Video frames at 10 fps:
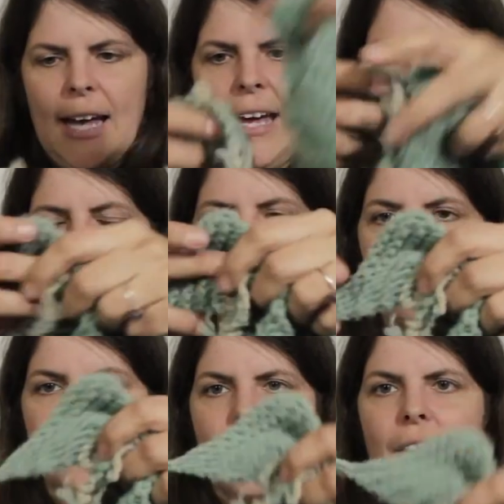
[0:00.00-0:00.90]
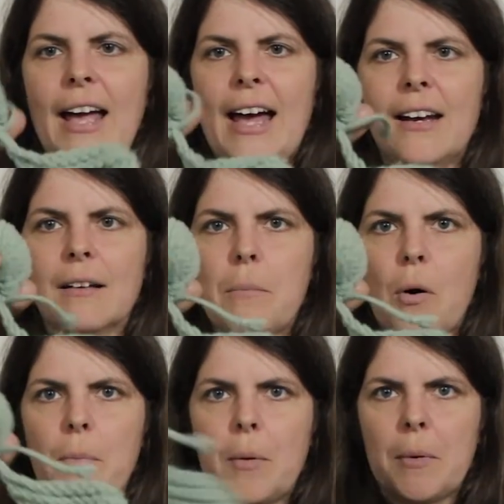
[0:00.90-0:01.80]
And yeah, so I had a
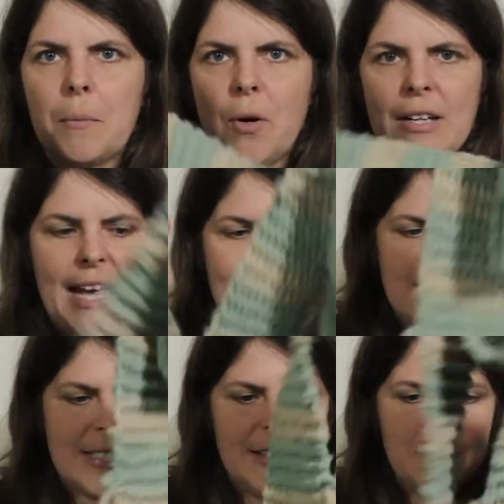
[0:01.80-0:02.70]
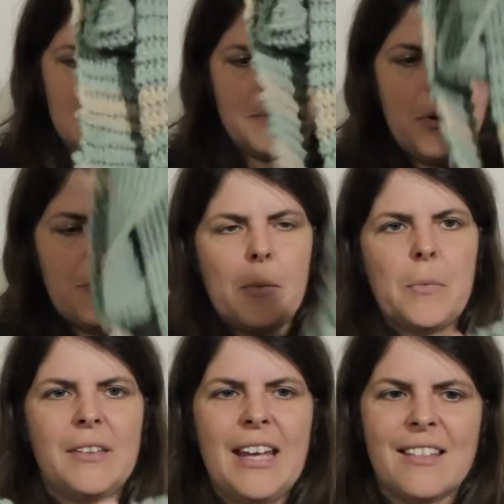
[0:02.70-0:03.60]
pom-pom on one end and there was a pom-pom
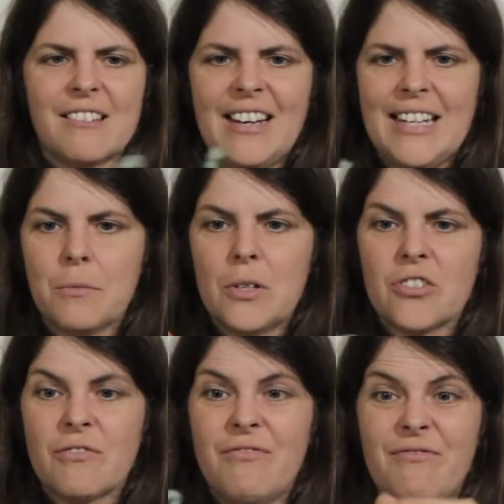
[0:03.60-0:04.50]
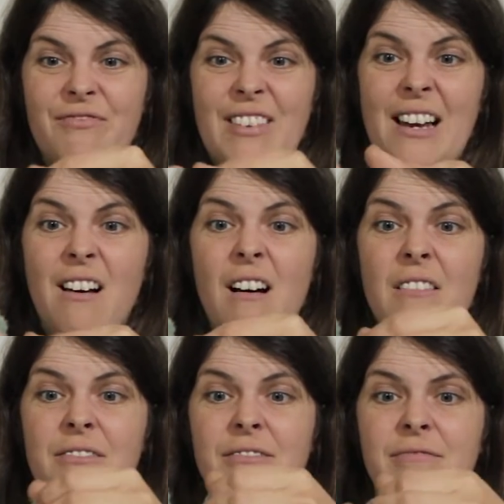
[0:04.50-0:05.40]
on the other end which fell
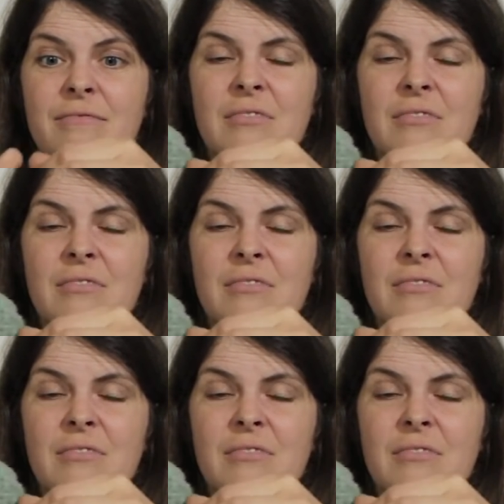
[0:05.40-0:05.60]
off.